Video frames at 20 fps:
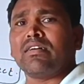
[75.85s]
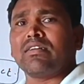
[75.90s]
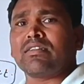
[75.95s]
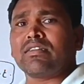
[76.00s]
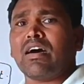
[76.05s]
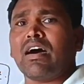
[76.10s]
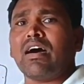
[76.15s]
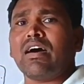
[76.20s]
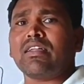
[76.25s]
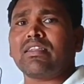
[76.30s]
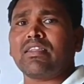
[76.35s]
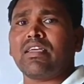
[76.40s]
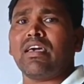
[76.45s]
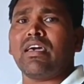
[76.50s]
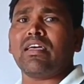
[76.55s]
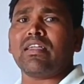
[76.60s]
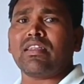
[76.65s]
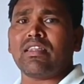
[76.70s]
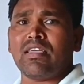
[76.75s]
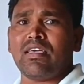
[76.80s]
tha,
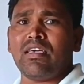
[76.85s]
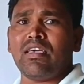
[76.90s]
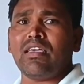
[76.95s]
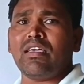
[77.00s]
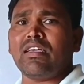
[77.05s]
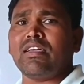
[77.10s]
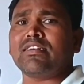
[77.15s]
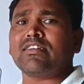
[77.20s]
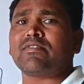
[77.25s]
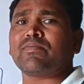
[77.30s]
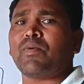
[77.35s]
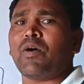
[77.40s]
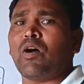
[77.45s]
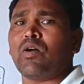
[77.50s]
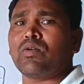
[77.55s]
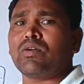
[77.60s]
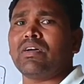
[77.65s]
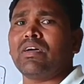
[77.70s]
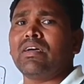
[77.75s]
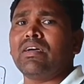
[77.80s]
the, thi is
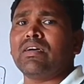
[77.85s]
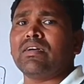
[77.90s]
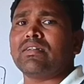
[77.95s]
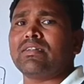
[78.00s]
found,